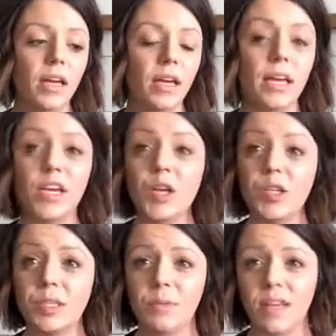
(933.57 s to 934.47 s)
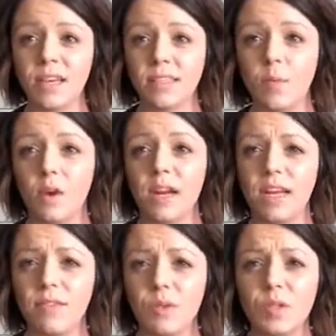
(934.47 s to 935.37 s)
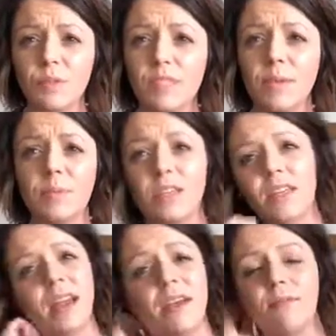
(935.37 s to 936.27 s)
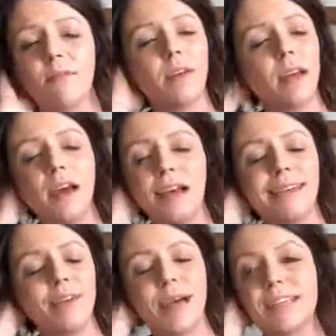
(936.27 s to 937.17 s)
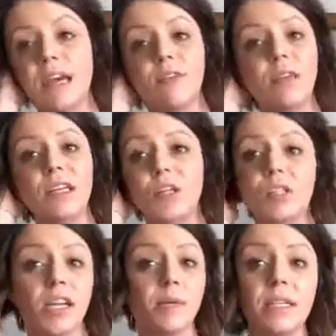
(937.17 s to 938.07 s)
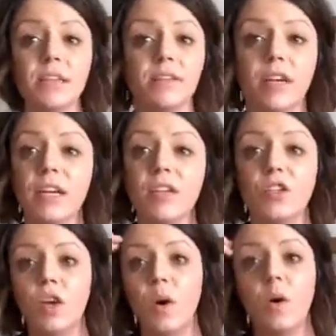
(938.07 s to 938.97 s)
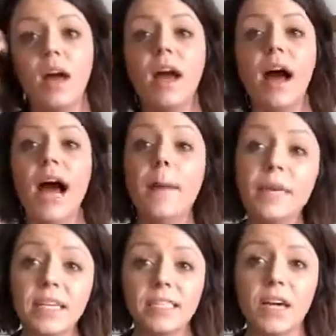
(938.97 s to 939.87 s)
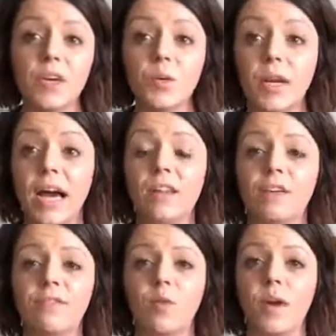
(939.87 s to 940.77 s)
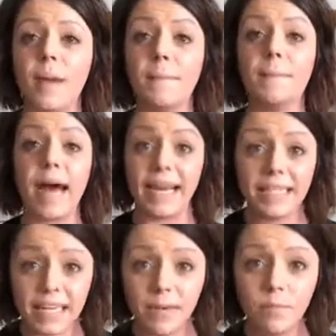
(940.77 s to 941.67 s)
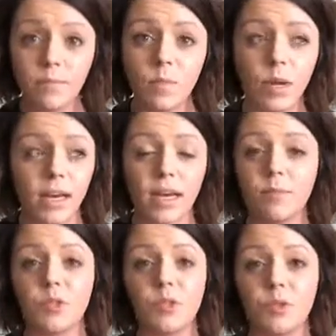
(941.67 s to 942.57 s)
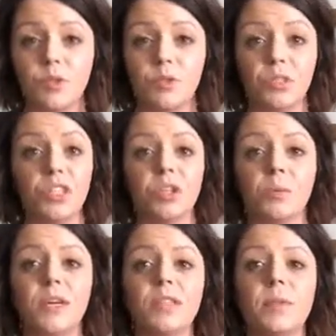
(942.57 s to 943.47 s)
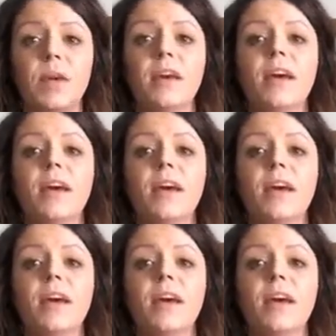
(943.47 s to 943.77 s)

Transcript: here are some things I want to give you some tips, and you guys, every leader is going to be different. And so I'm going to tell you what I look for on my team when it comes to strategic placement.